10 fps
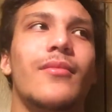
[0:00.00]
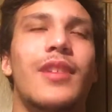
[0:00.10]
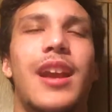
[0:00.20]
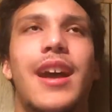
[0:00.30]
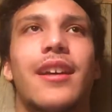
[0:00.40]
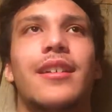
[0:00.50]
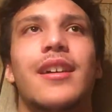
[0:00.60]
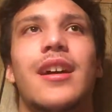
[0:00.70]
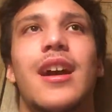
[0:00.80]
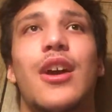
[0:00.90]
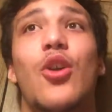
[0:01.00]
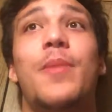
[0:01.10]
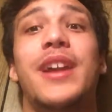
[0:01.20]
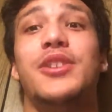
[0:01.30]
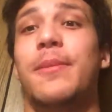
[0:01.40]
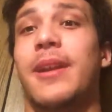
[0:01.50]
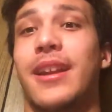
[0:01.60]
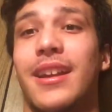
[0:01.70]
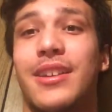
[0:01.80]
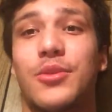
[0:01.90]
yeah, I hope AJ
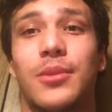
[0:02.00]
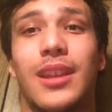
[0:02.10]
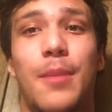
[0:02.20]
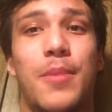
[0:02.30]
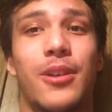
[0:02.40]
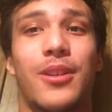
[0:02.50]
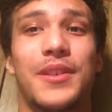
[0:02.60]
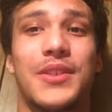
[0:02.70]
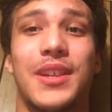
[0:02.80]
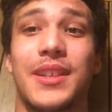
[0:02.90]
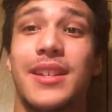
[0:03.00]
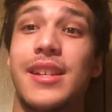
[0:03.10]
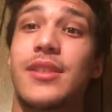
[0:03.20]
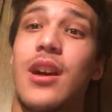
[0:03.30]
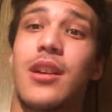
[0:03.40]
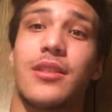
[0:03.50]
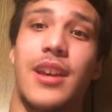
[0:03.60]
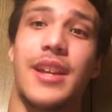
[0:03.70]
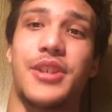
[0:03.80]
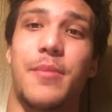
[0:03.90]
Pickett can do a lot better on this, because I did talk
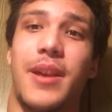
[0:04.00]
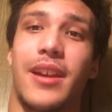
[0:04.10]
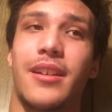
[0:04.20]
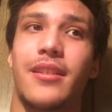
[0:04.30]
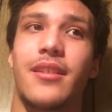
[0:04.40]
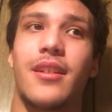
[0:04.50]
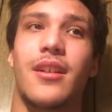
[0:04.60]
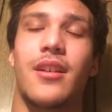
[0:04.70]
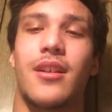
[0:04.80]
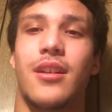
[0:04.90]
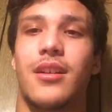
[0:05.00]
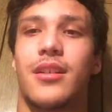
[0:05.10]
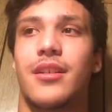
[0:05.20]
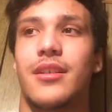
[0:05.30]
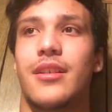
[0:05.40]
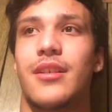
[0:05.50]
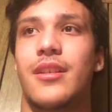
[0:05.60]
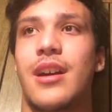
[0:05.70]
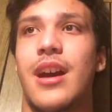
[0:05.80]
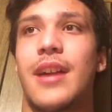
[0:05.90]
to AJ Pickett.
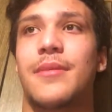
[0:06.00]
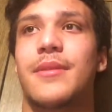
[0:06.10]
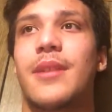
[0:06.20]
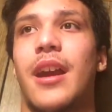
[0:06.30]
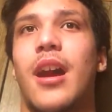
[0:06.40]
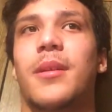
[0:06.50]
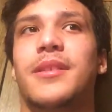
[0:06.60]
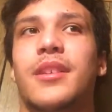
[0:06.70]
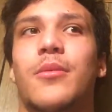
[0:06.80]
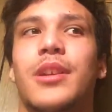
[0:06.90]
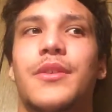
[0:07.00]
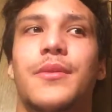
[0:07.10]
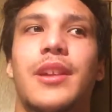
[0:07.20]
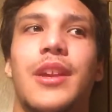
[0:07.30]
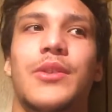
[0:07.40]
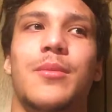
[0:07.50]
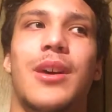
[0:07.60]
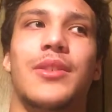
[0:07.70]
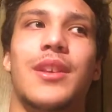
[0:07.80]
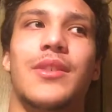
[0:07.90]
I commented on one of his videos
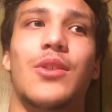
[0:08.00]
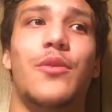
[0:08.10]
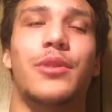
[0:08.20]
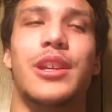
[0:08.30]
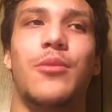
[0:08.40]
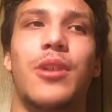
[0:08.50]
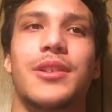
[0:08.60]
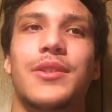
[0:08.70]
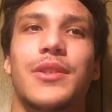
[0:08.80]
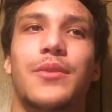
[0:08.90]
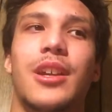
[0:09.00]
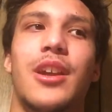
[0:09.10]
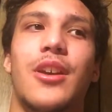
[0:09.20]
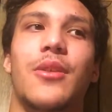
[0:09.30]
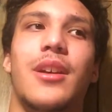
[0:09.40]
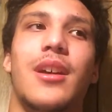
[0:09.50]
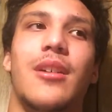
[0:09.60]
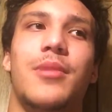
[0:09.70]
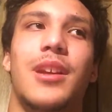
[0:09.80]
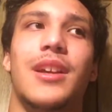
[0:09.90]
about this. Hopefully he watches this video,
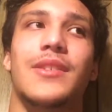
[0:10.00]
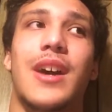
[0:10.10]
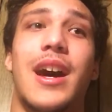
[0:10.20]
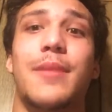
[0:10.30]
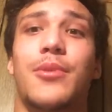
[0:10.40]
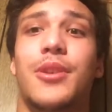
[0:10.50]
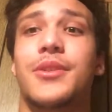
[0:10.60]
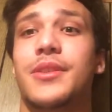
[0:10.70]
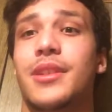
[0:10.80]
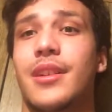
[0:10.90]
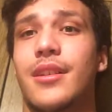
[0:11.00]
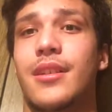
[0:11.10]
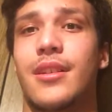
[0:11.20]
because I personally